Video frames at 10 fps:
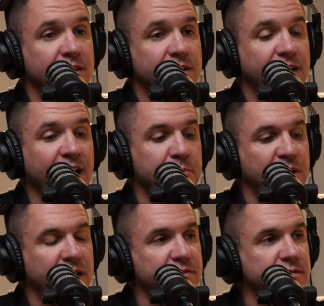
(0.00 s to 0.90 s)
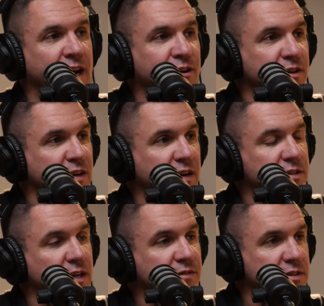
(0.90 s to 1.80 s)
Yeah. I mean, I don't even have a
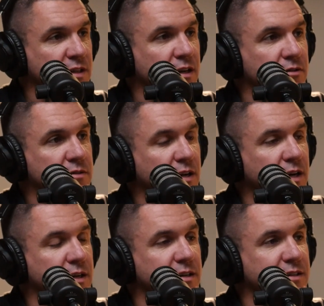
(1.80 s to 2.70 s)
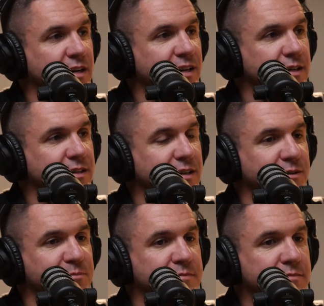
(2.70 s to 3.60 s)
savings account. I
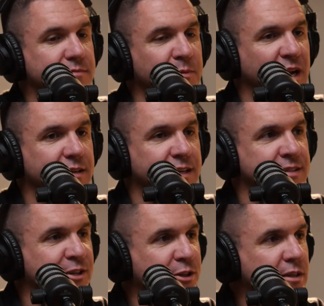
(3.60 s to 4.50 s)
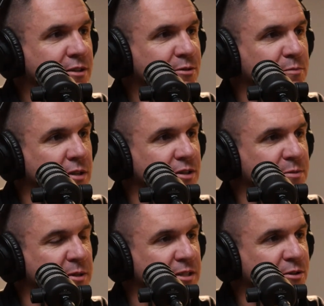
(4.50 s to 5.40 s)
technically do, but there's
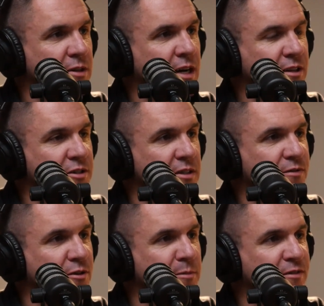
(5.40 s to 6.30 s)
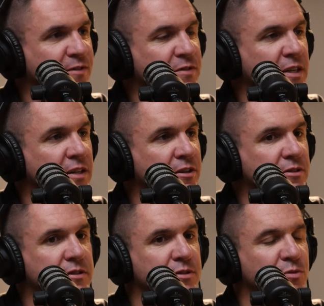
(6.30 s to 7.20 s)
been $0 in it for about 15
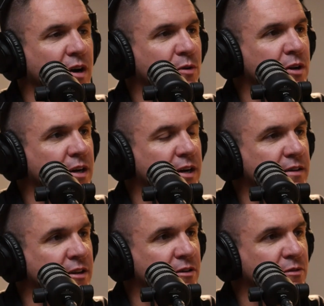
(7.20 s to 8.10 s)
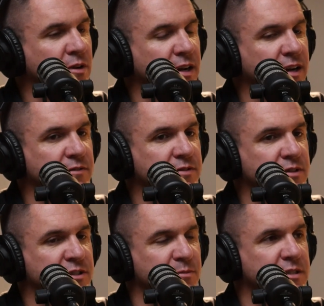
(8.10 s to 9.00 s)
years. Because why would I? When I have
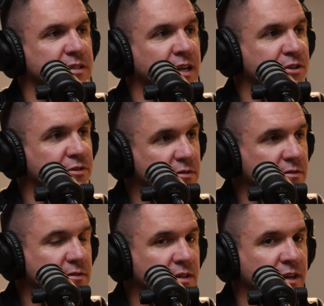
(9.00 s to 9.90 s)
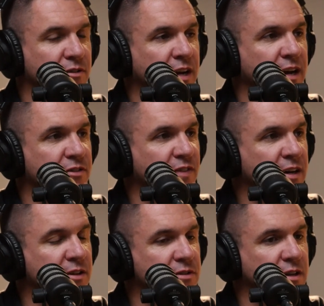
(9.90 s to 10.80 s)
substantial, cash
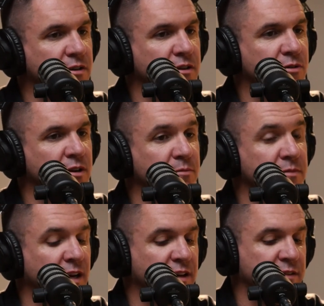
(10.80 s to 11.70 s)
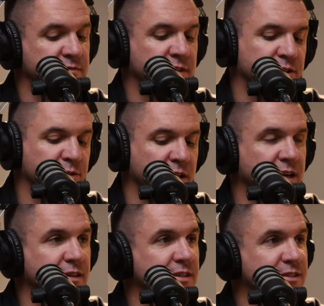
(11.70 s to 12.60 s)
values that are going up, I do the
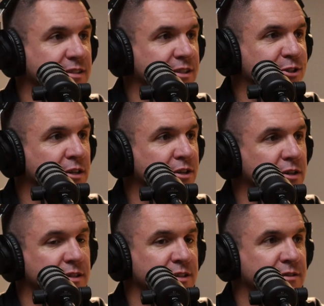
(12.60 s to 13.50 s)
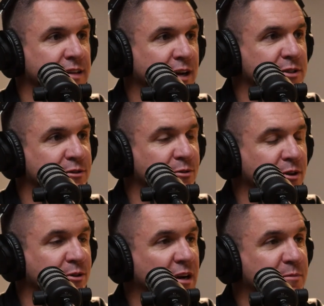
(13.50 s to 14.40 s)
analysis each year. It's
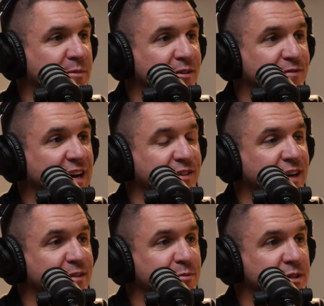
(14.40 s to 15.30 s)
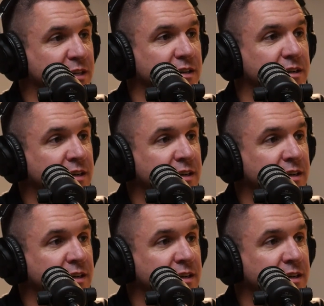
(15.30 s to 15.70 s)
going up at about 5.5%.